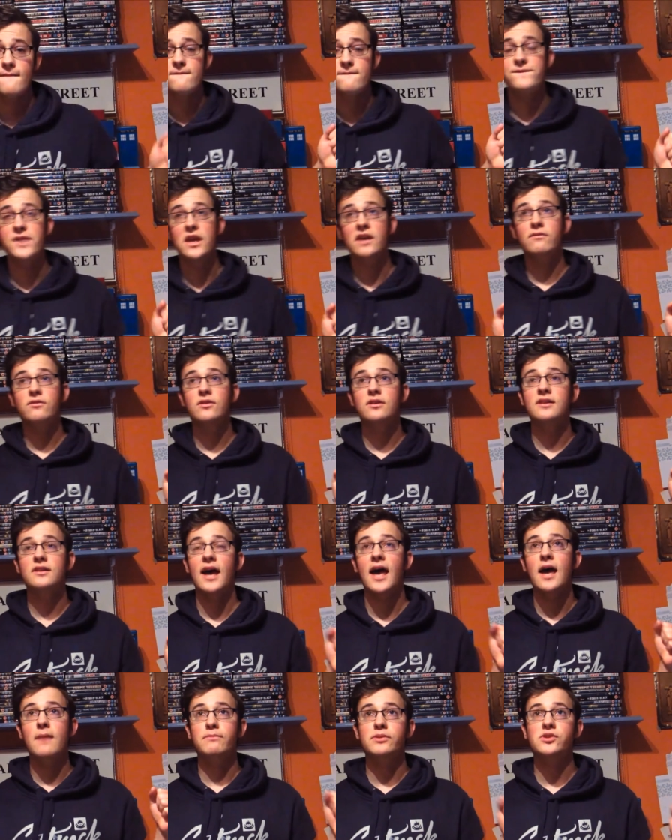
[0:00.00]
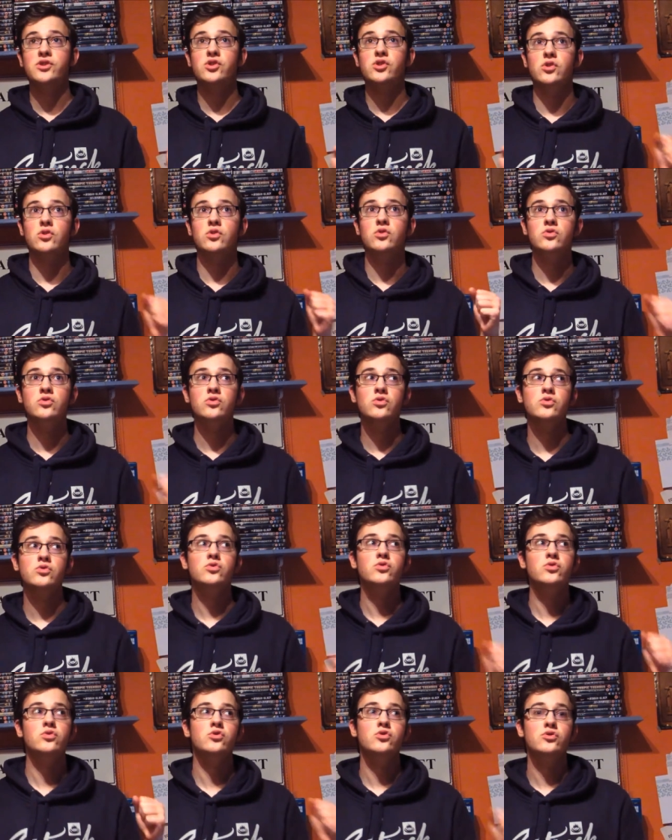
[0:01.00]
favorite
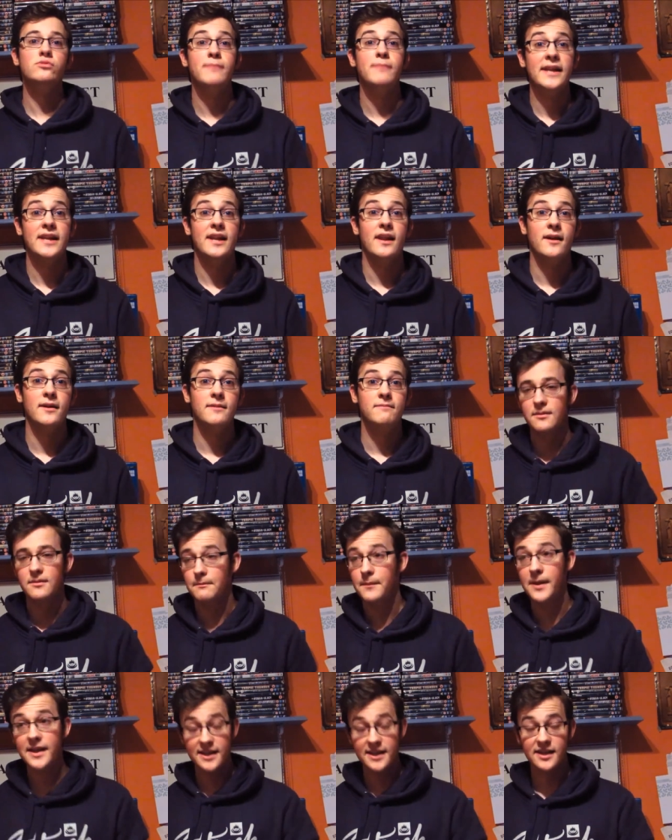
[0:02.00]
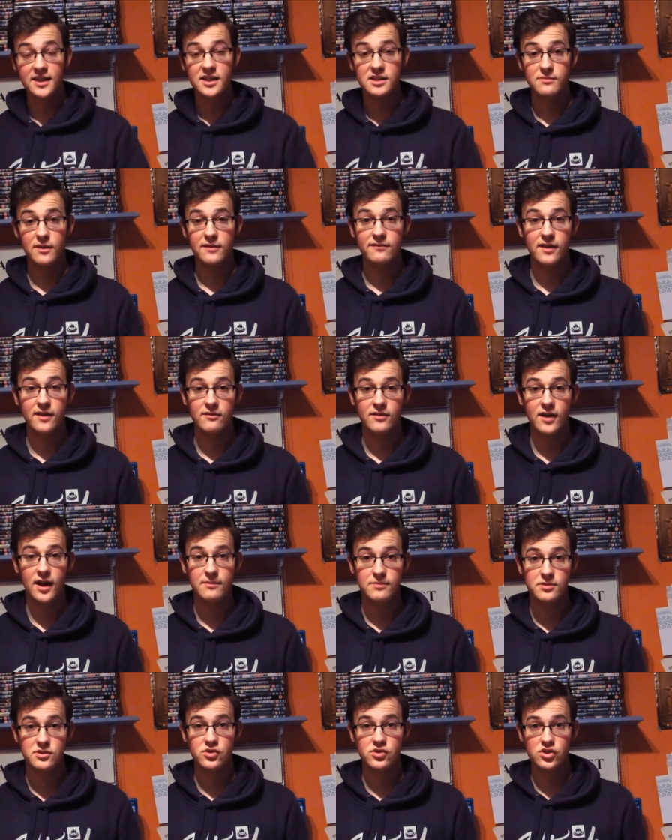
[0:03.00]
episode midnight midnight is my favorite
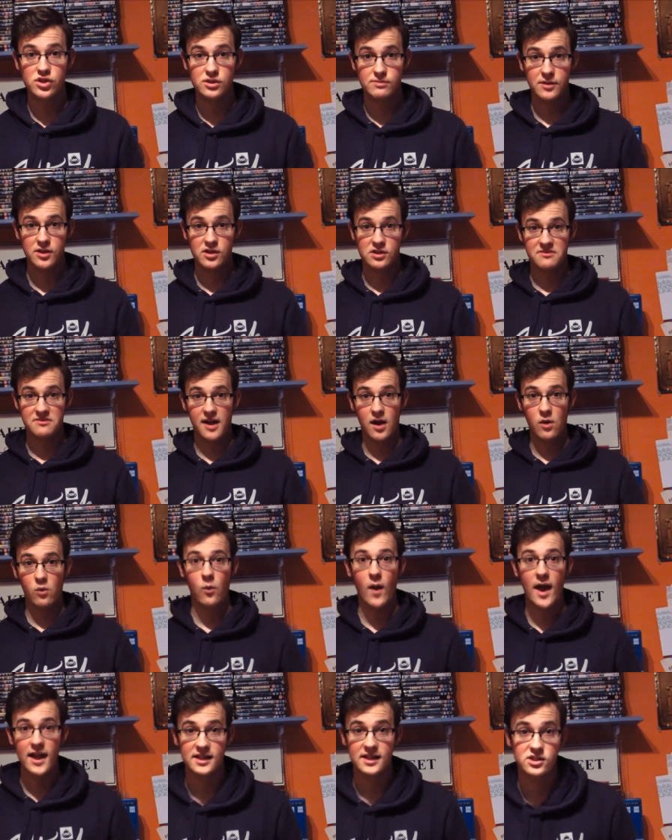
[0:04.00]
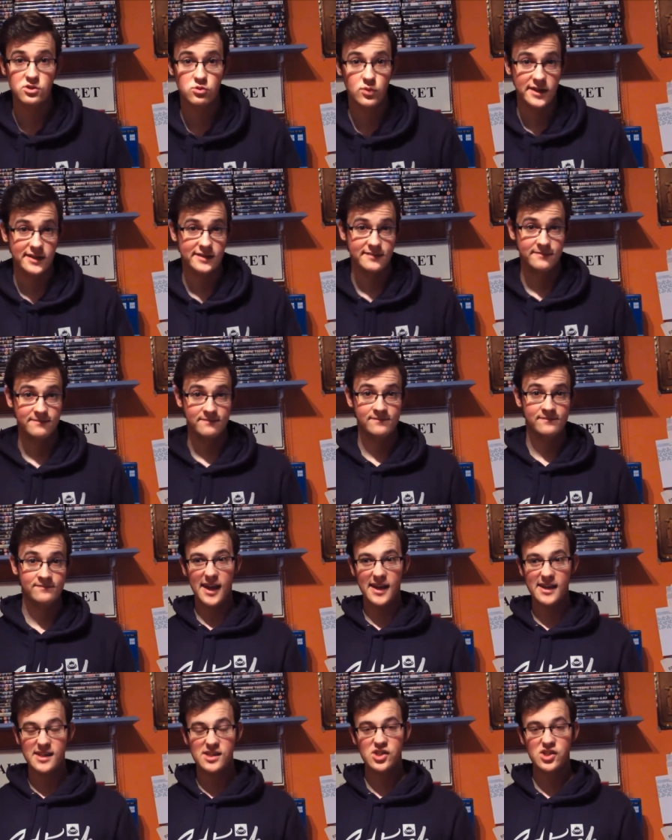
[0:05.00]
episode just because of how well it's written
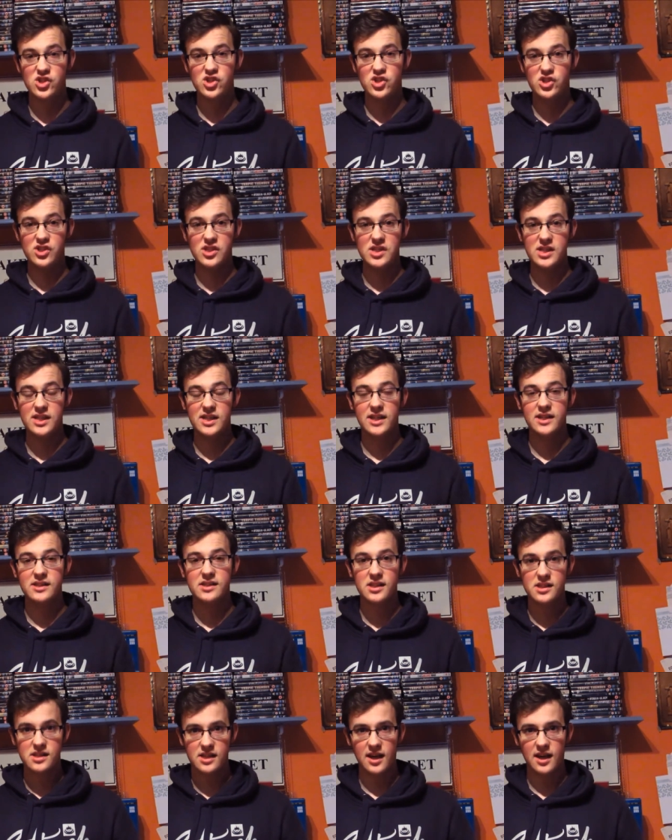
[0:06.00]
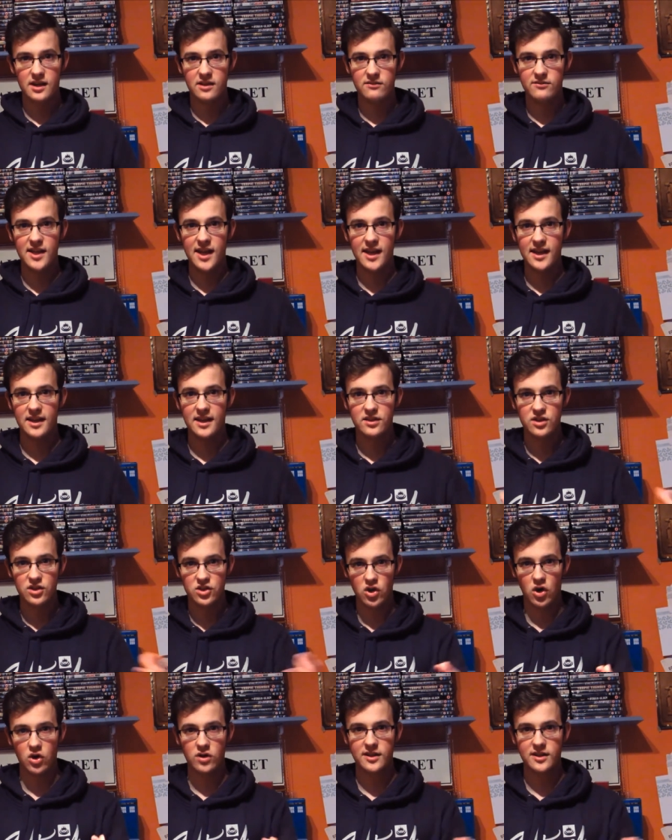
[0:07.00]
it's just genius it's kind of taking the
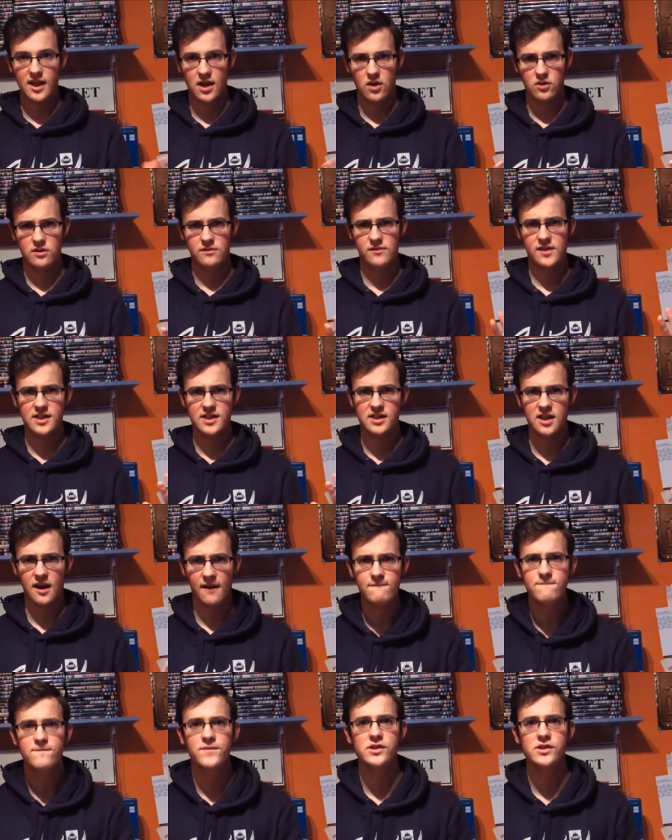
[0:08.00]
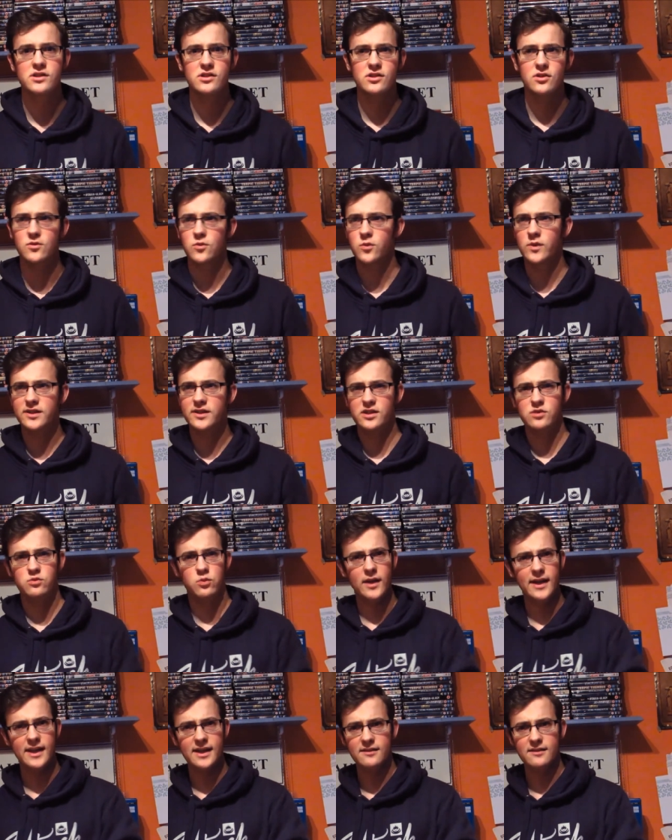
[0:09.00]
doctor out of his comfort zone which is
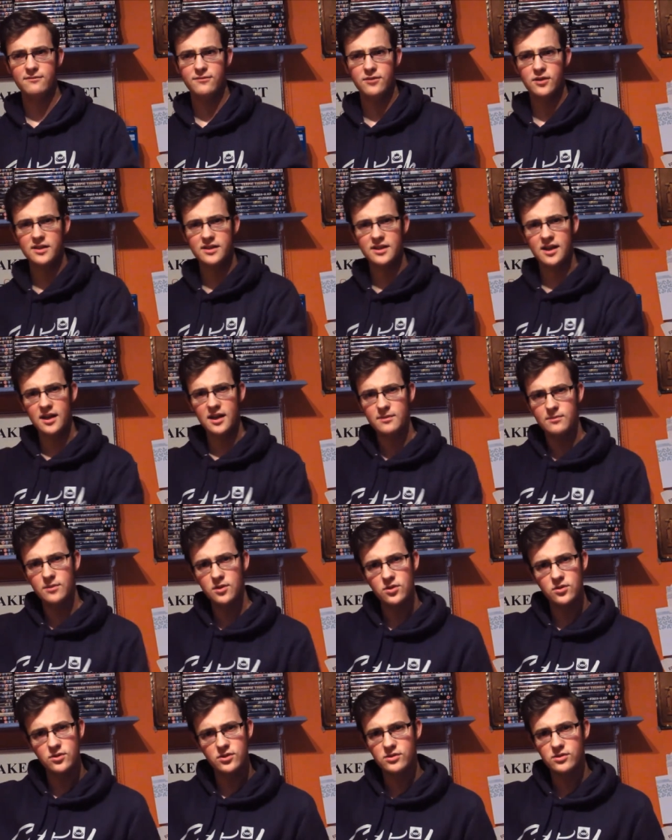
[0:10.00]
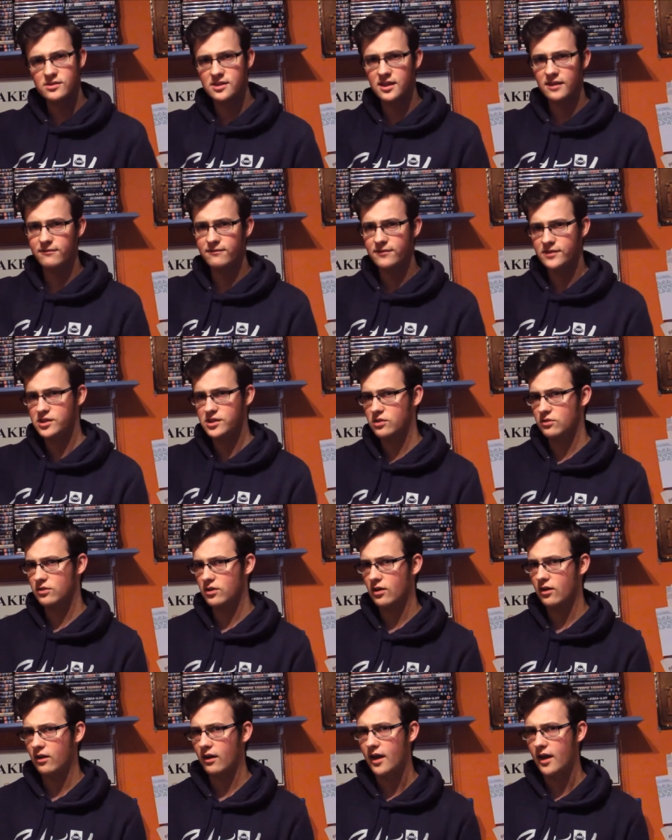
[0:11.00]
weird for a time lord who's lived for so
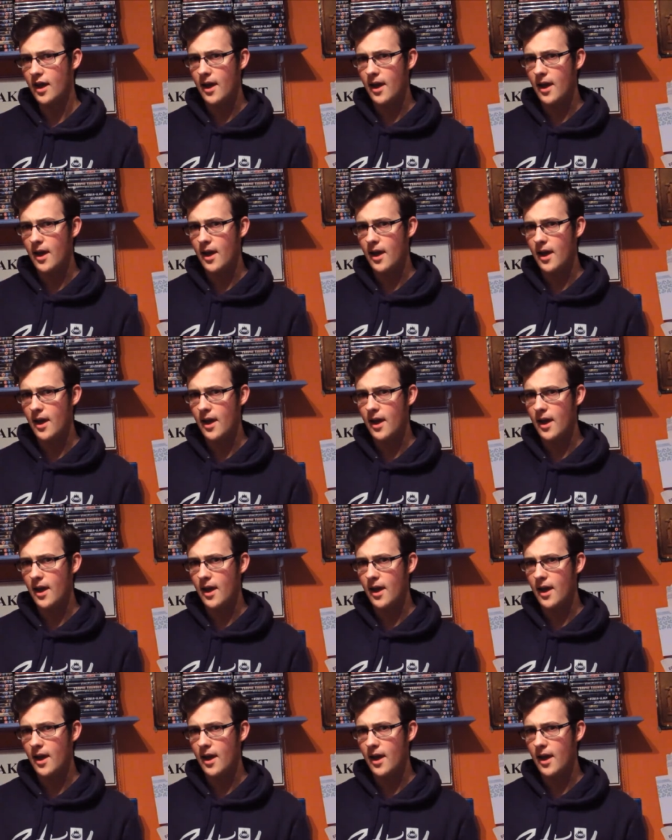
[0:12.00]
long